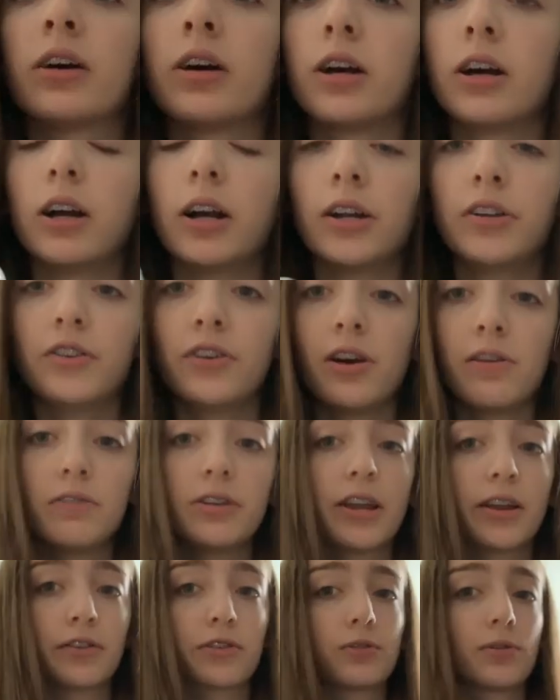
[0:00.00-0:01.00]
I do have an
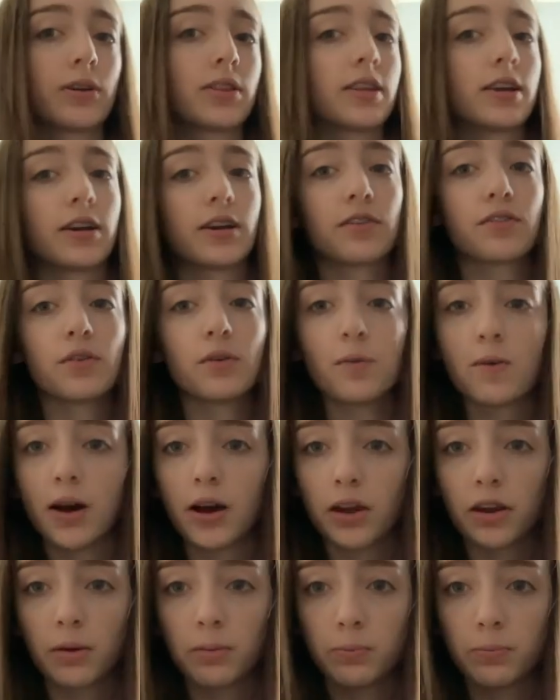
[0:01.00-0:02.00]
extra one. There is a
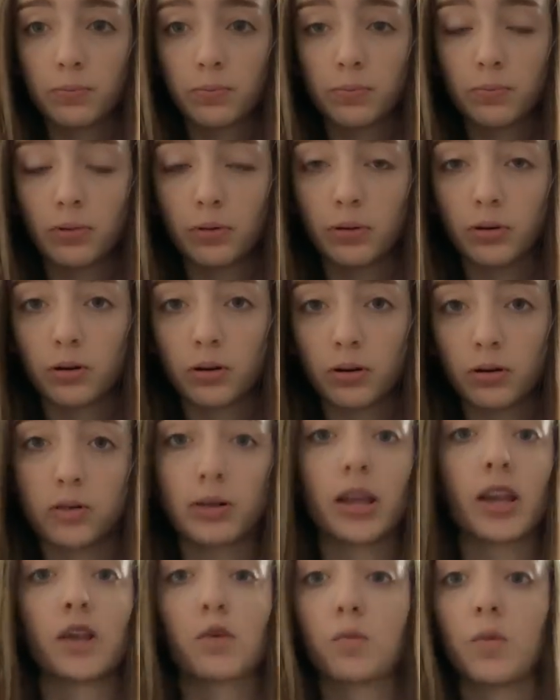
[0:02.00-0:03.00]
water bowl
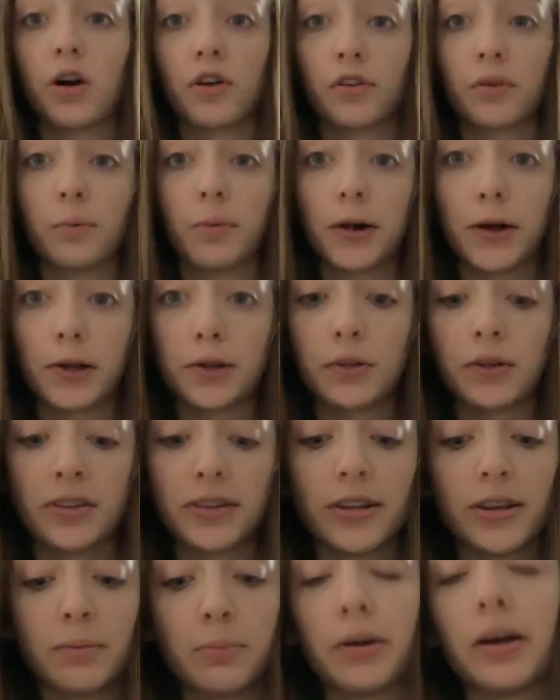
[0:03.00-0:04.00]
and water bottle in
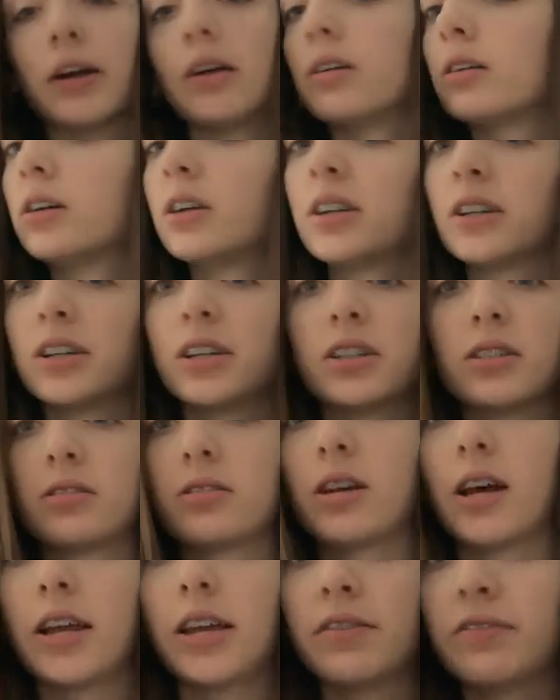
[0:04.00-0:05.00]
there, but
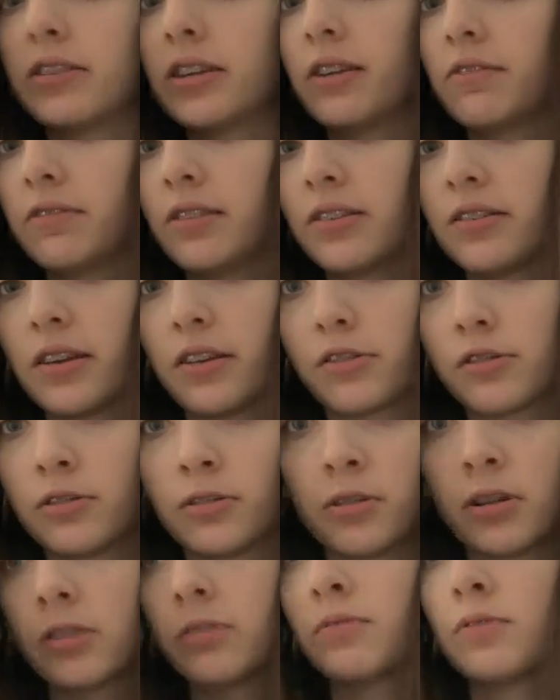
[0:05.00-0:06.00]
I even have this extra
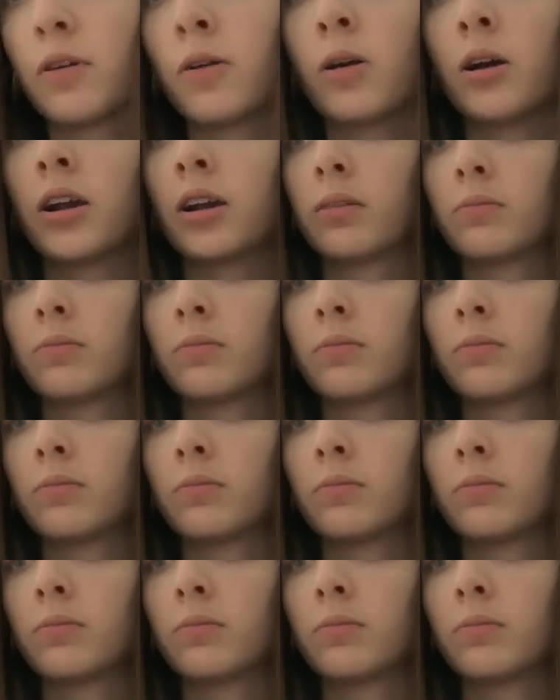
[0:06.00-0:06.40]
one for